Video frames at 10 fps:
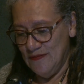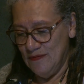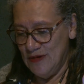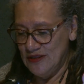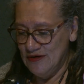
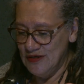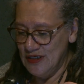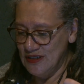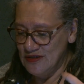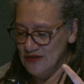whether
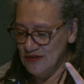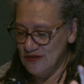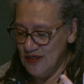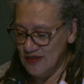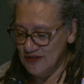it's
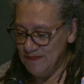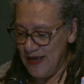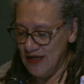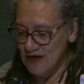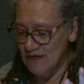Jack
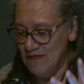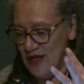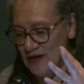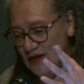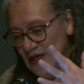
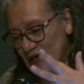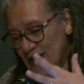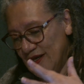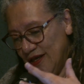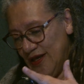Spijkerman
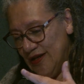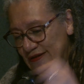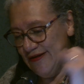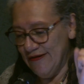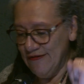
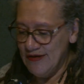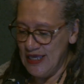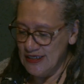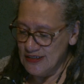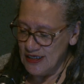
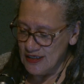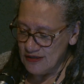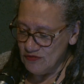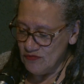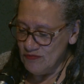
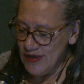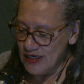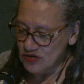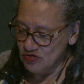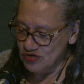interrogating
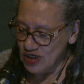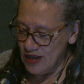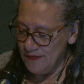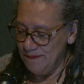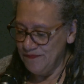Umberto
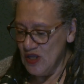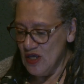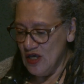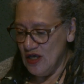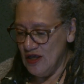Tan
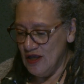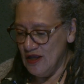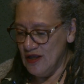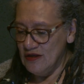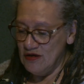
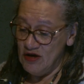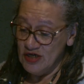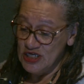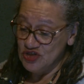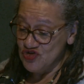
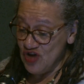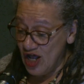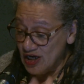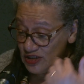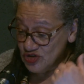on his
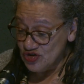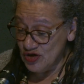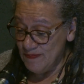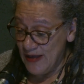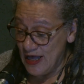knowledge
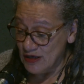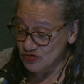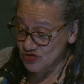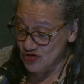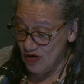
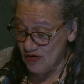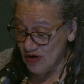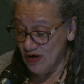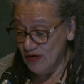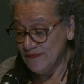about
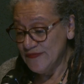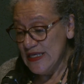soccer,